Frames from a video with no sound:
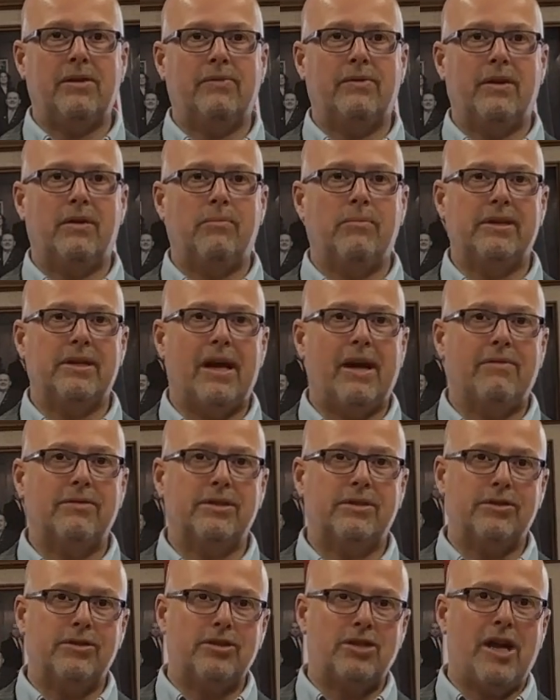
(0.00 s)
development
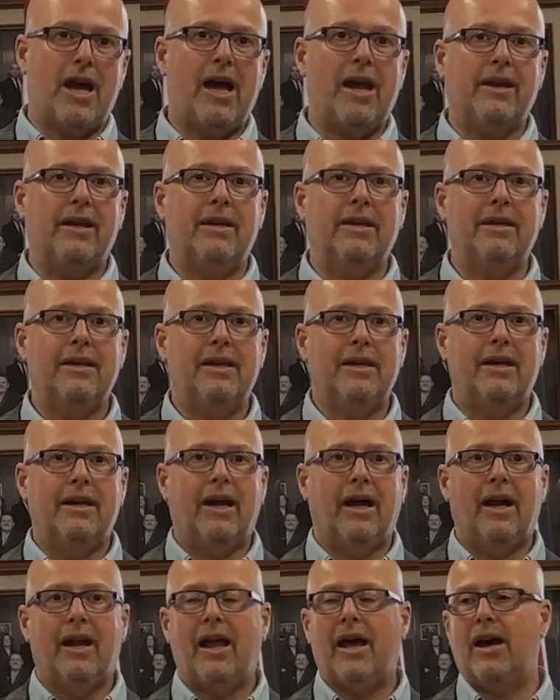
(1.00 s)
officer, Shauna,
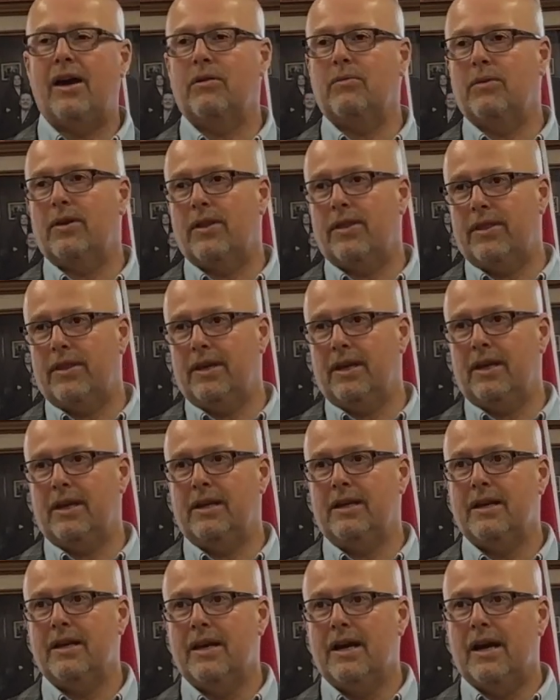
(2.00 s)
along with
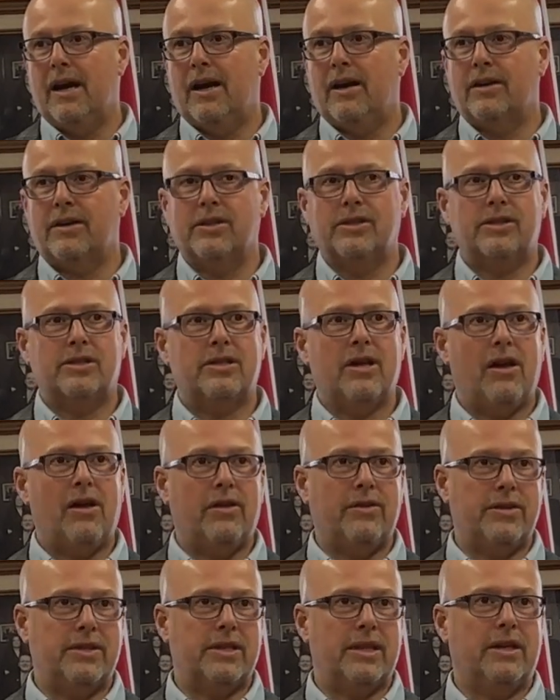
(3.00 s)
our
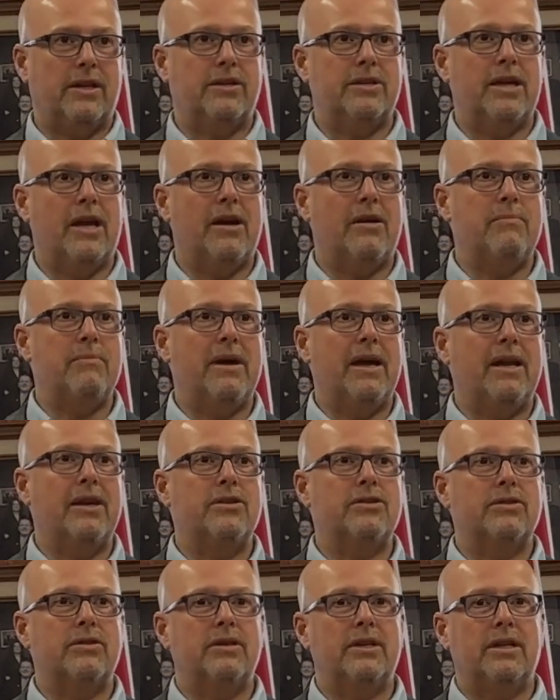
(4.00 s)
consultants and our town
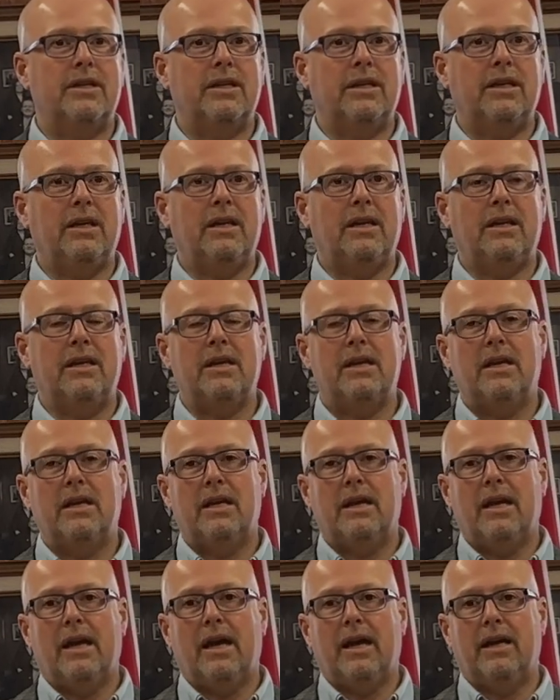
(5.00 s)
manager, Nadine,
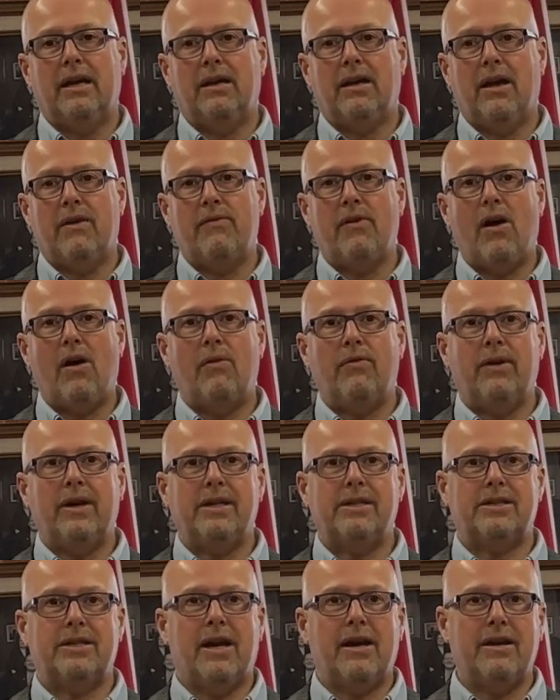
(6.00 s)
have already
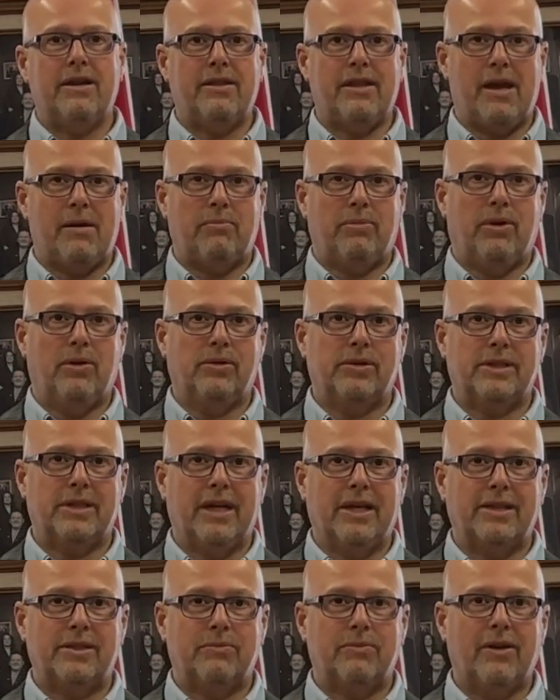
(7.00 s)
started that
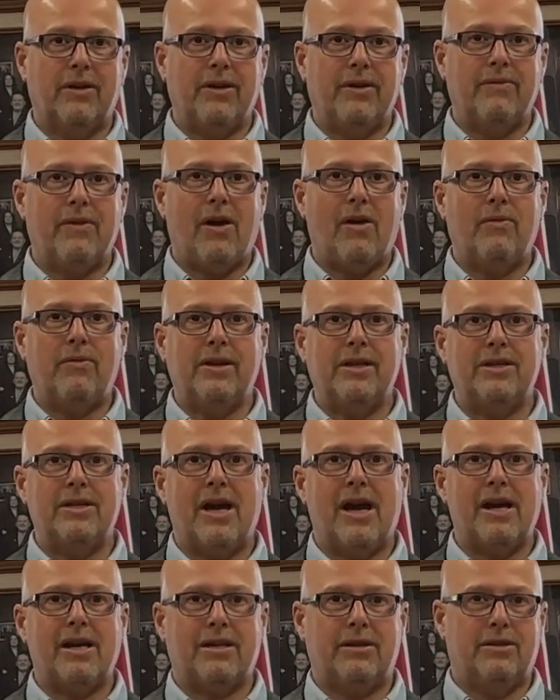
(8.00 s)
process where they've already
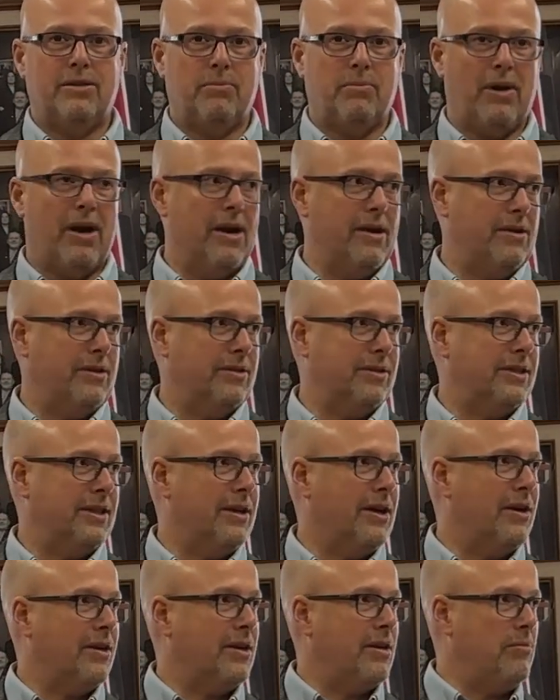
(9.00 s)
talked to partners in
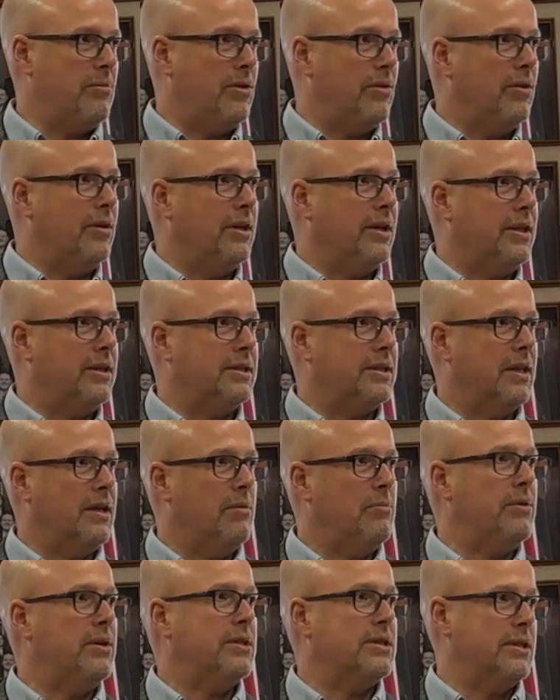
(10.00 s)
our communities and the
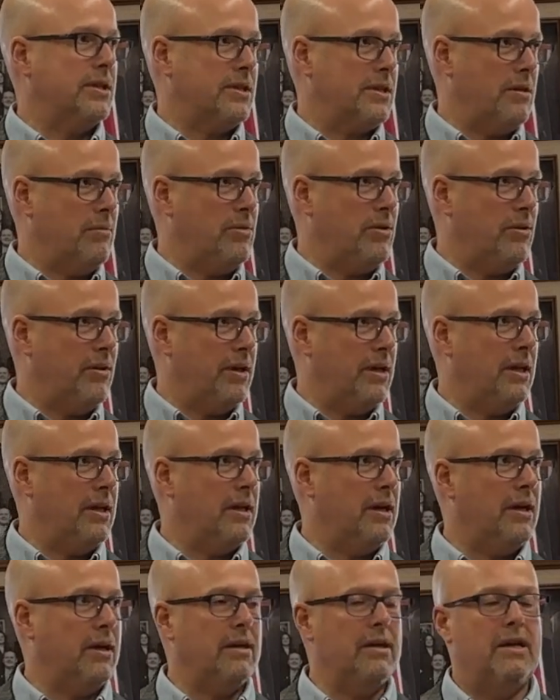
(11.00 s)
business community in
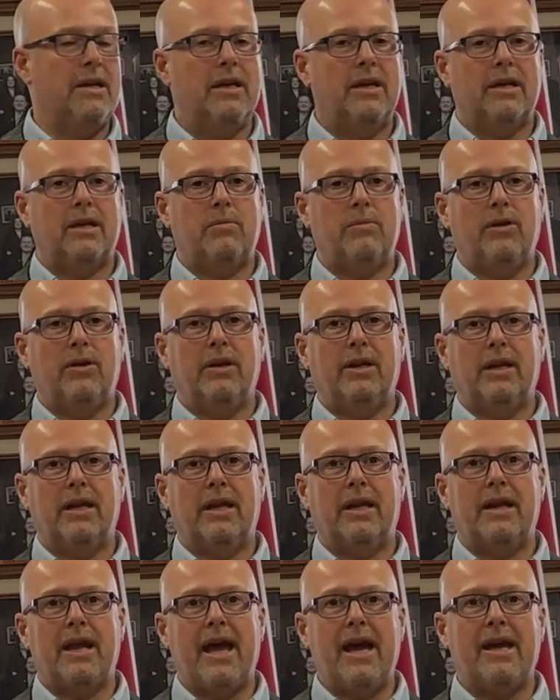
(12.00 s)
our community
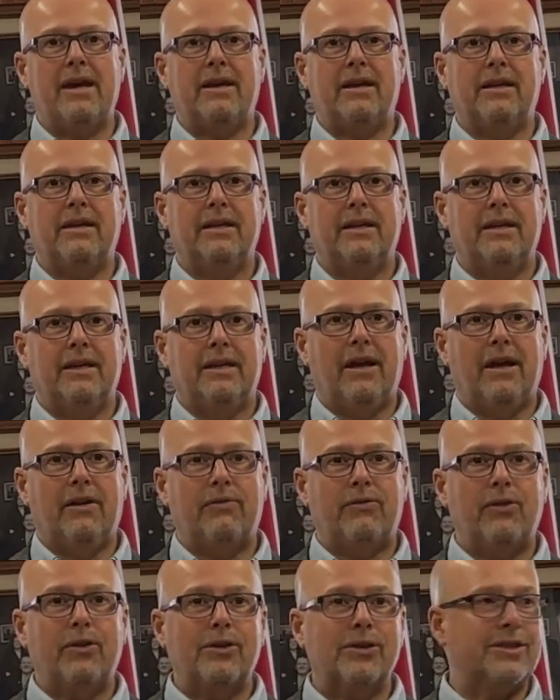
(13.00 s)
and had a
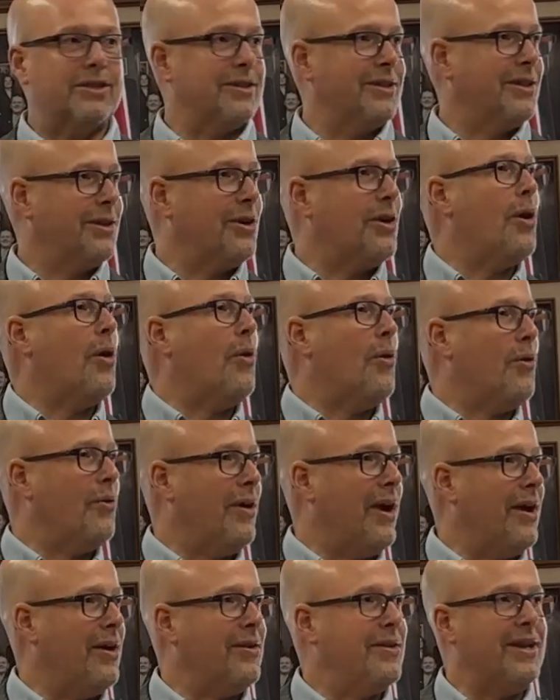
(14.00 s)
first go
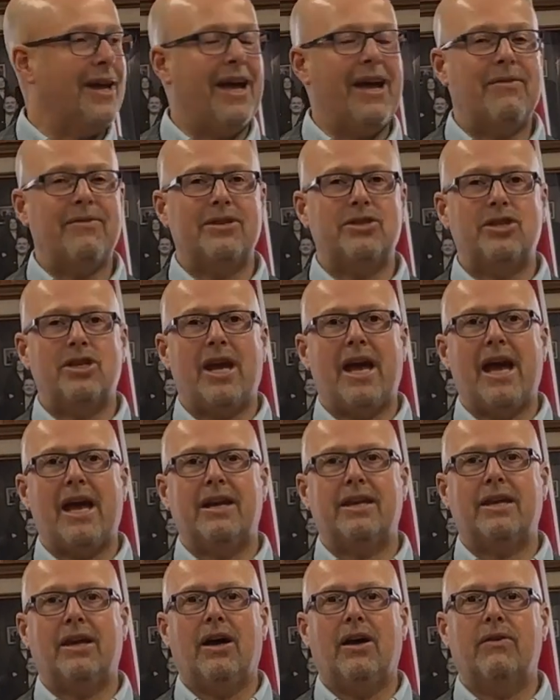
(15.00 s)
around to have a
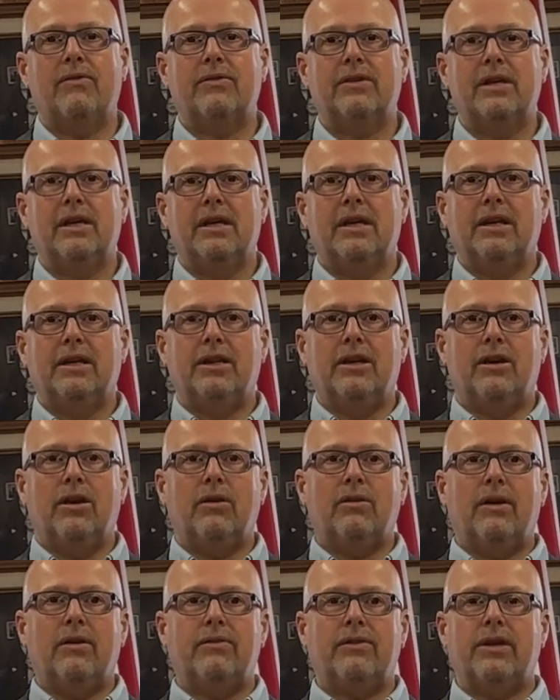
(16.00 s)
chat of,
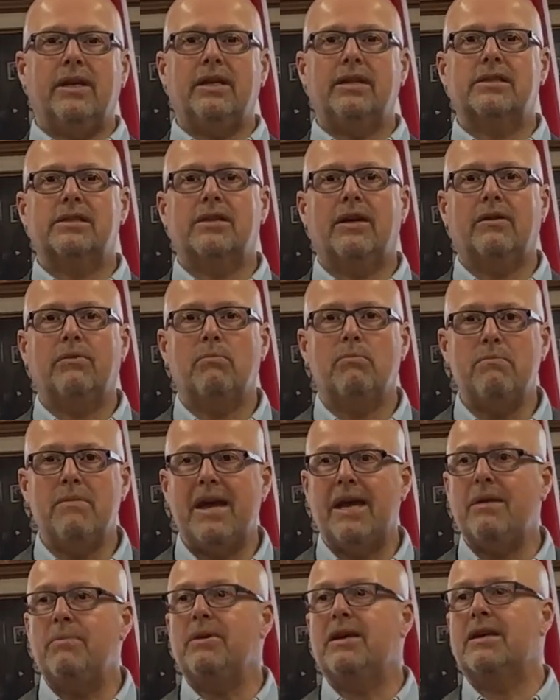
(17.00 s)
of things that
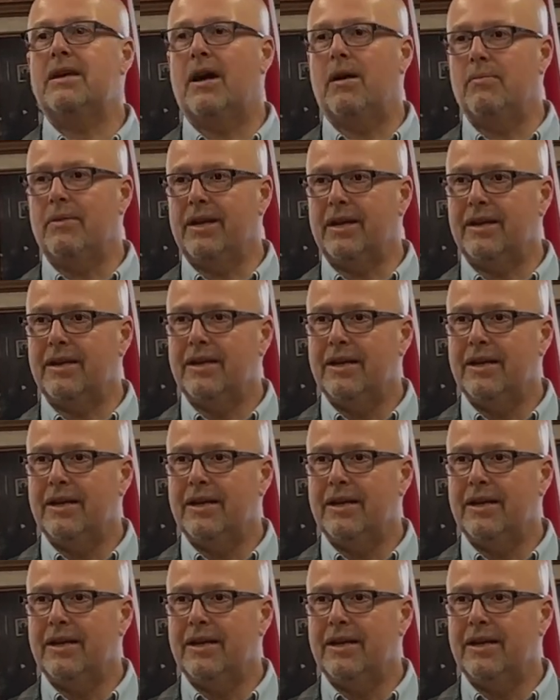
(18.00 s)
may be coming.